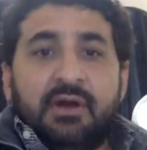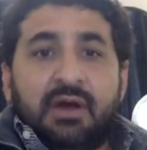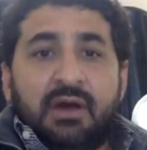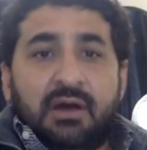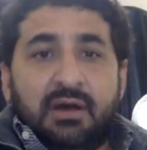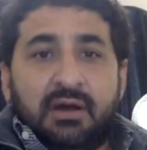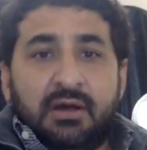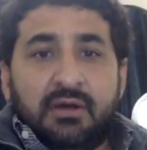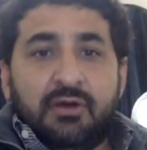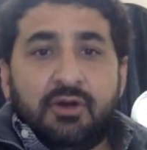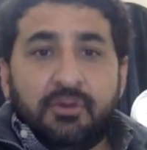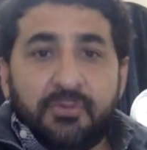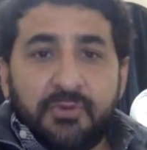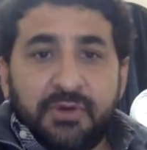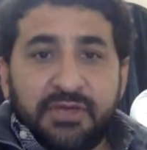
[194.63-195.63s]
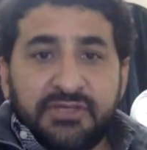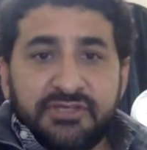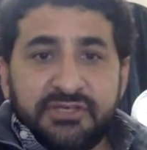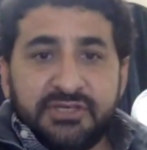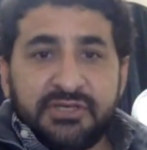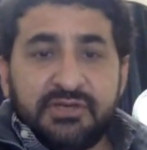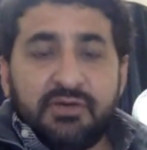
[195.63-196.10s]
a
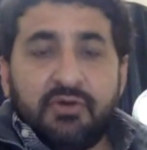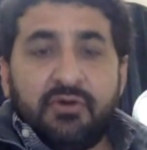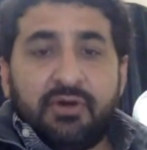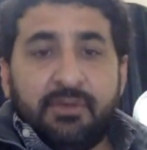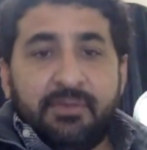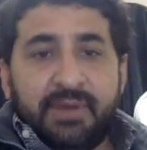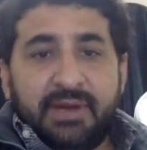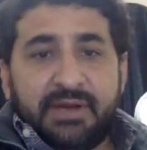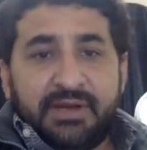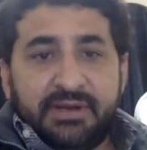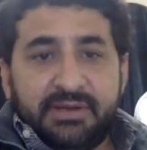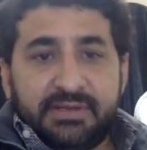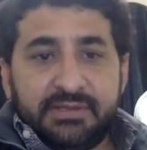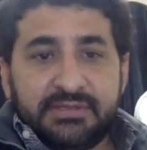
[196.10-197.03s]
corporation, or a partner.